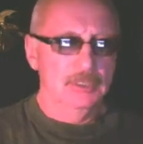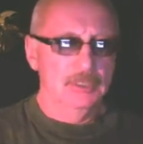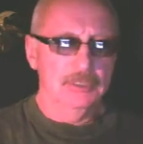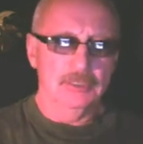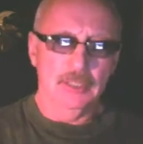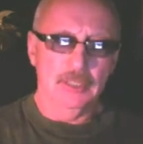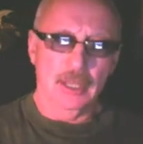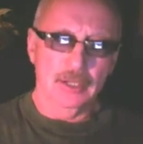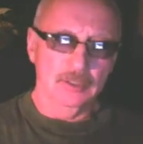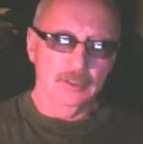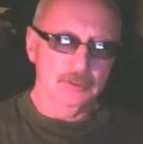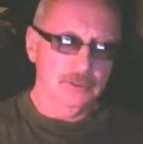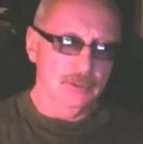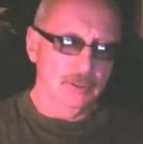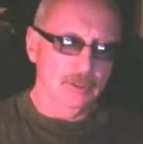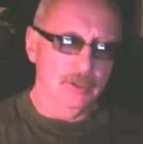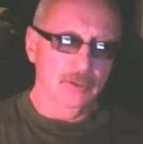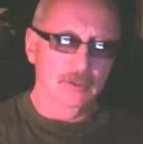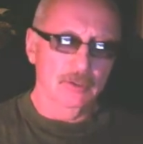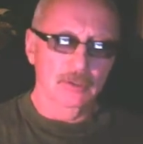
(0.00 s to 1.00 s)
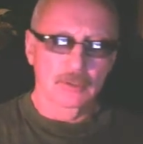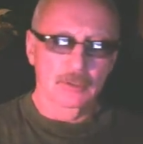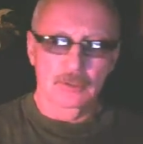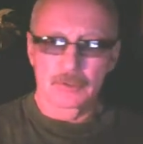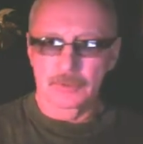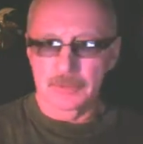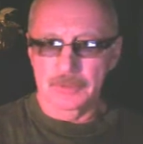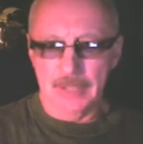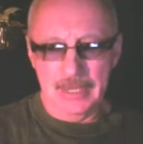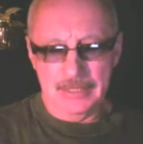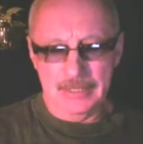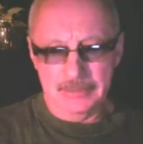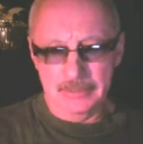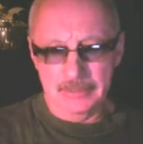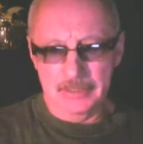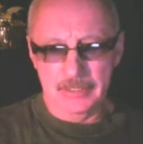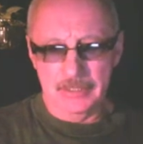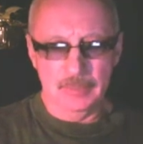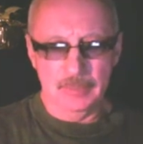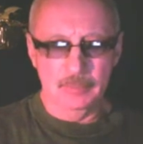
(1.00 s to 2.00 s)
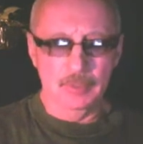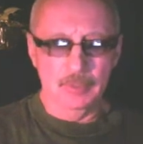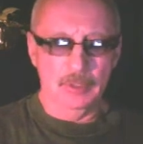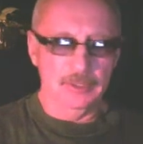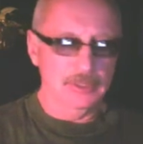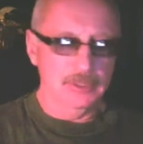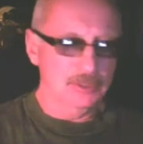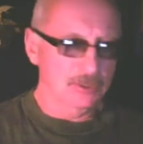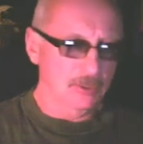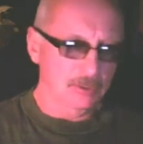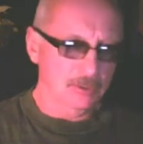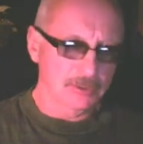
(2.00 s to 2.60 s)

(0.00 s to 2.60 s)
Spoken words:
stanozolol or other anabolics,